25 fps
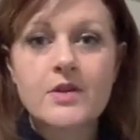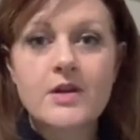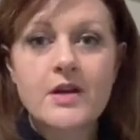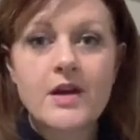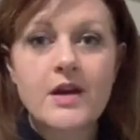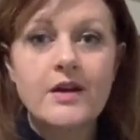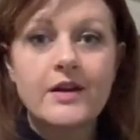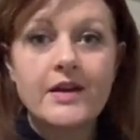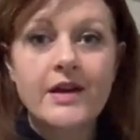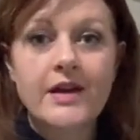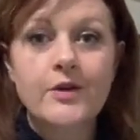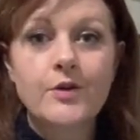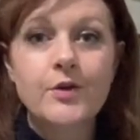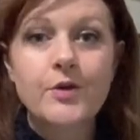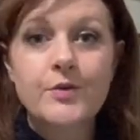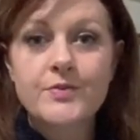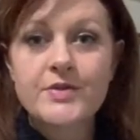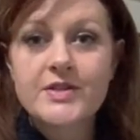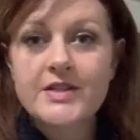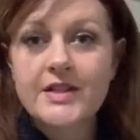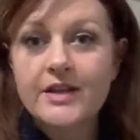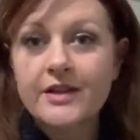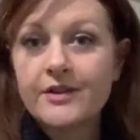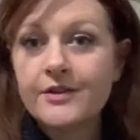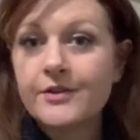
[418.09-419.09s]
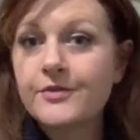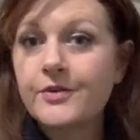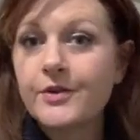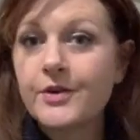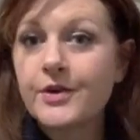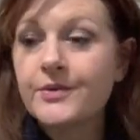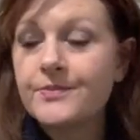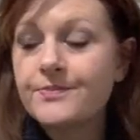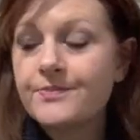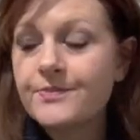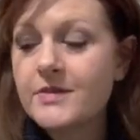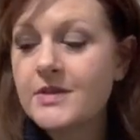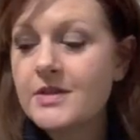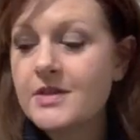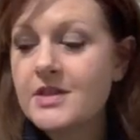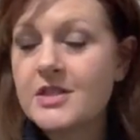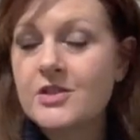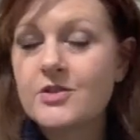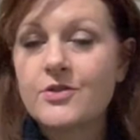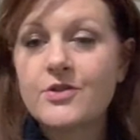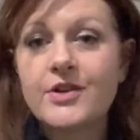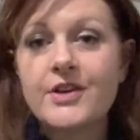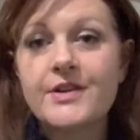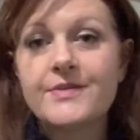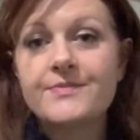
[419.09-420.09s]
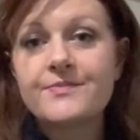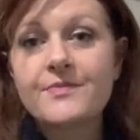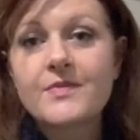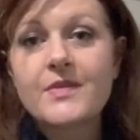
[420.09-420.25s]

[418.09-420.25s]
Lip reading: are kind of homesick for Detroit.